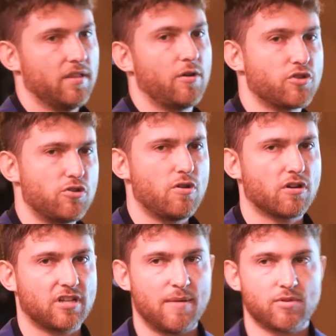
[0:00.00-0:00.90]
There was a New
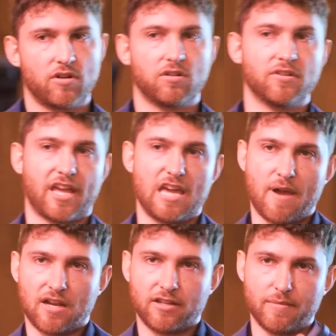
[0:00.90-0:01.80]
York Times article that came
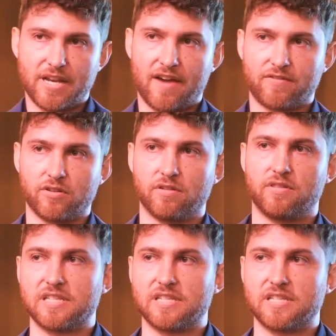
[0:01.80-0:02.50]
out a little bit after